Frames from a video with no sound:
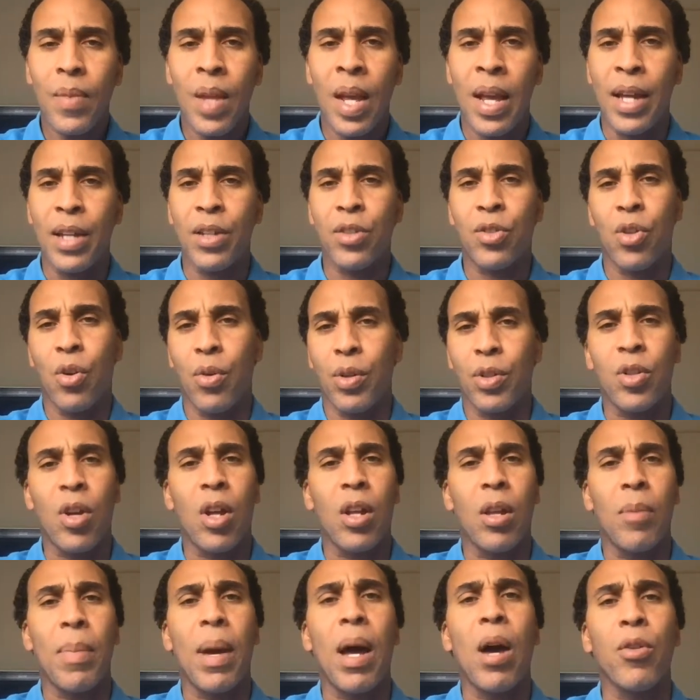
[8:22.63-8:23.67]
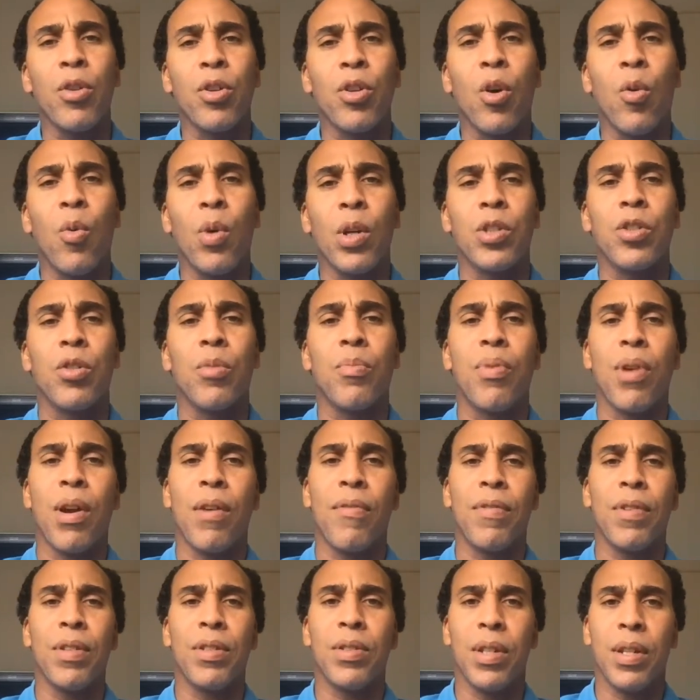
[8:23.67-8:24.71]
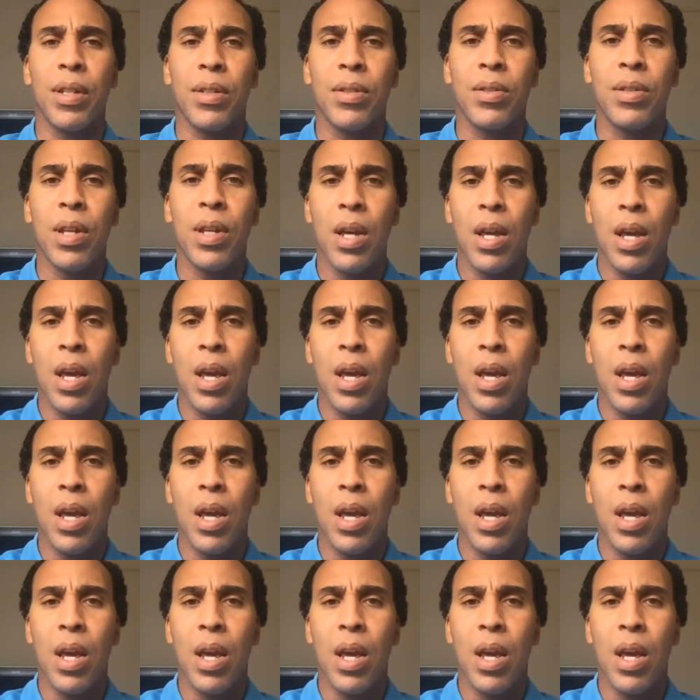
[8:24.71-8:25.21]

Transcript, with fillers: And so it's all about, you know, what your preference is.